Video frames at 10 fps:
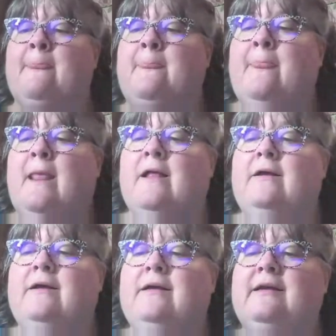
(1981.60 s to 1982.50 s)

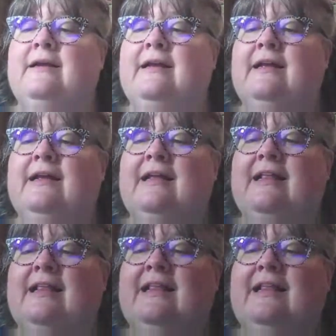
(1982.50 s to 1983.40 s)

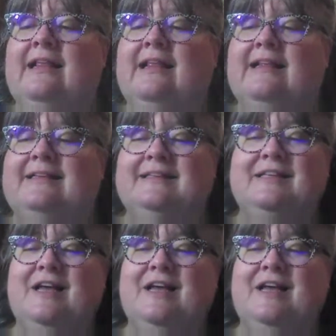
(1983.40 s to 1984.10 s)
Nothing is said.